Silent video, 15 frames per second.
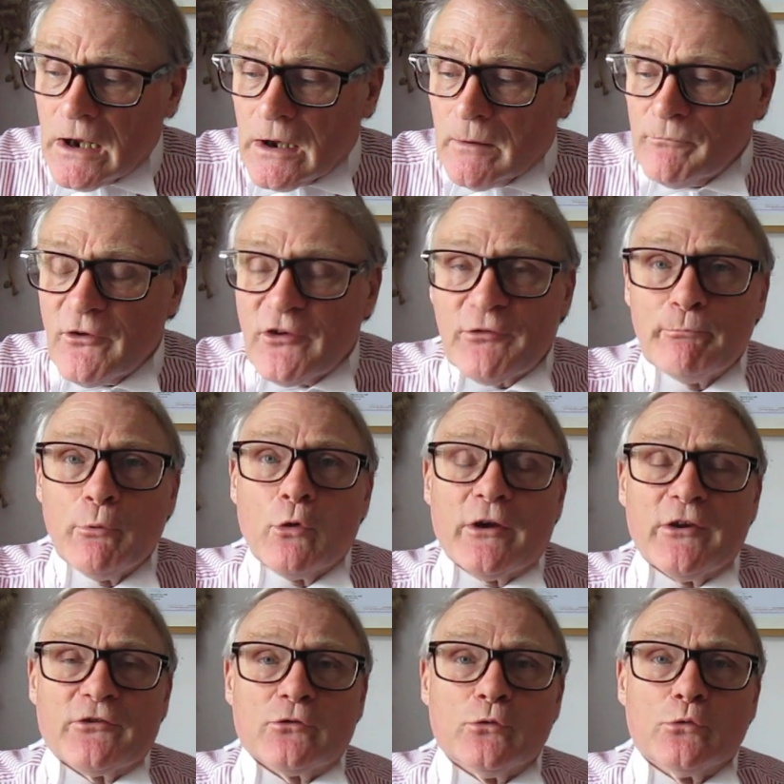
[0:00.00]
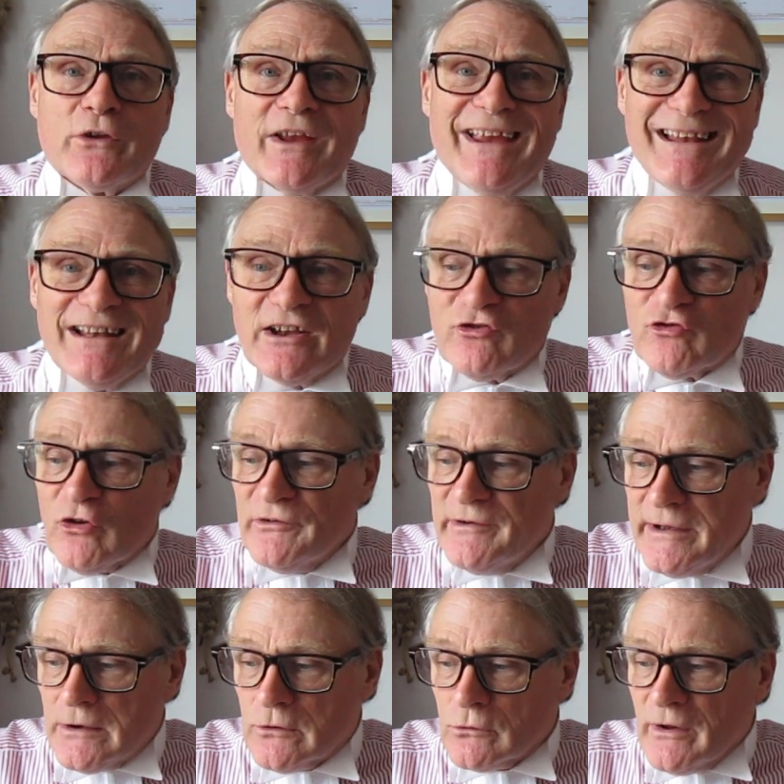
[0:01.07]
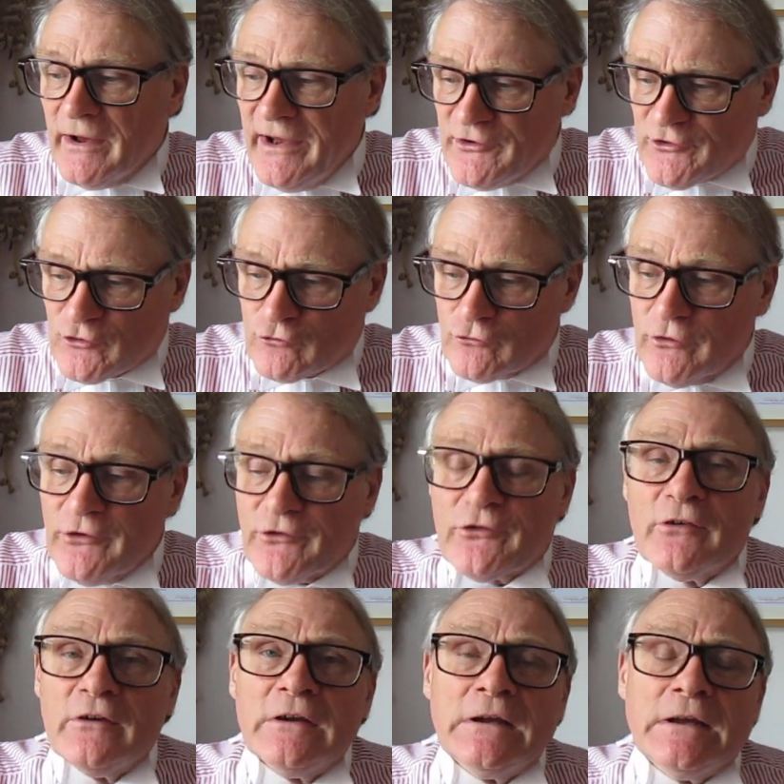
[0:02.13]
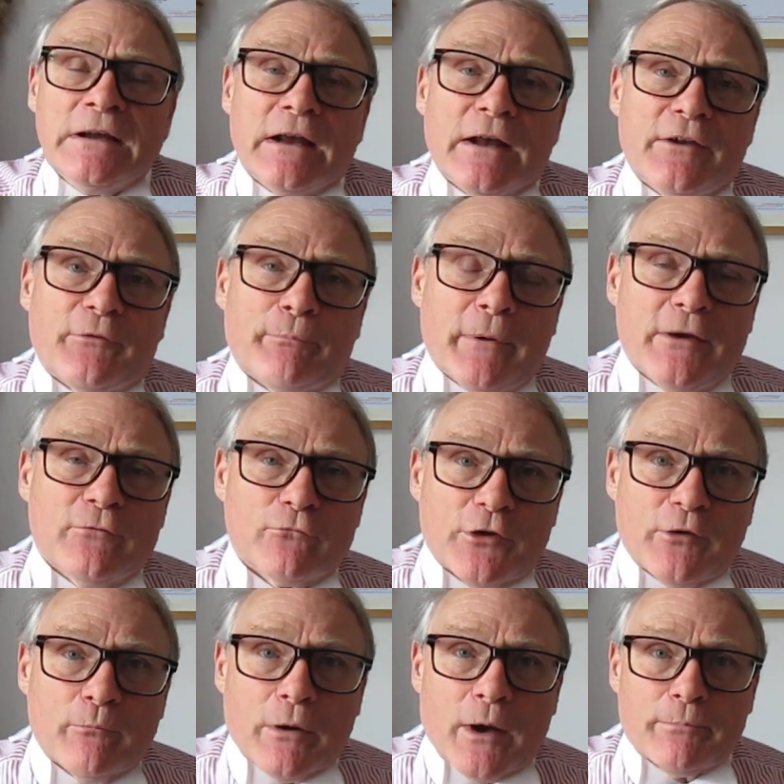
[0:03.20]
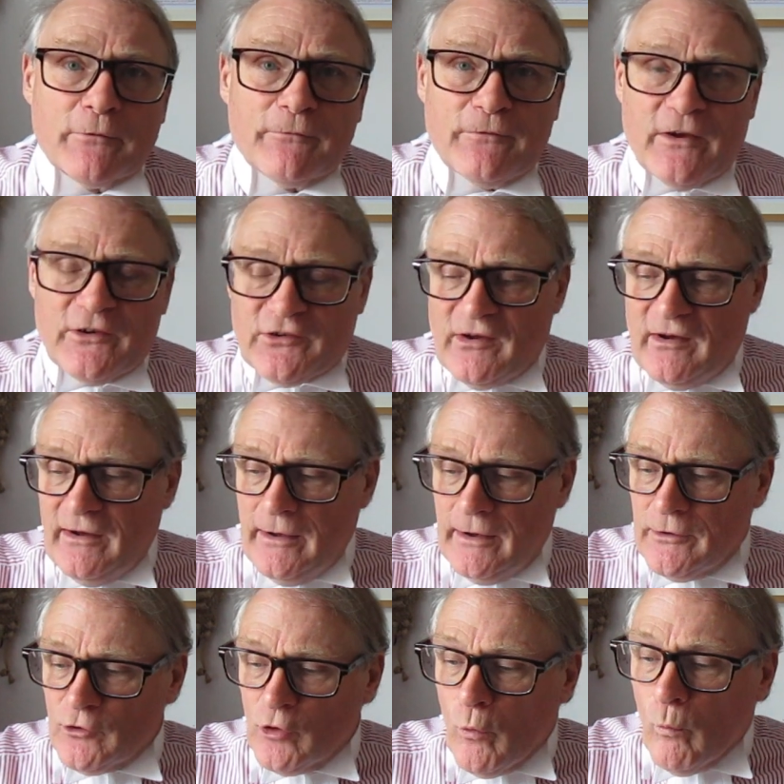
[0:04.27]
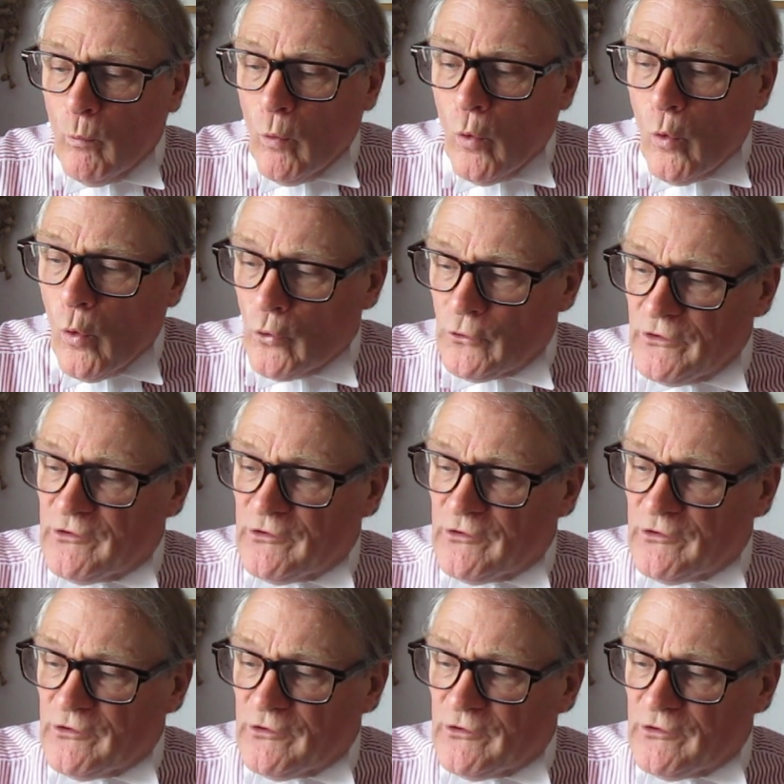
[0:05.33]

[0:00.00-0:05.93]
This book is called English Legal Histories, and it's been written by Professor Ian Ward.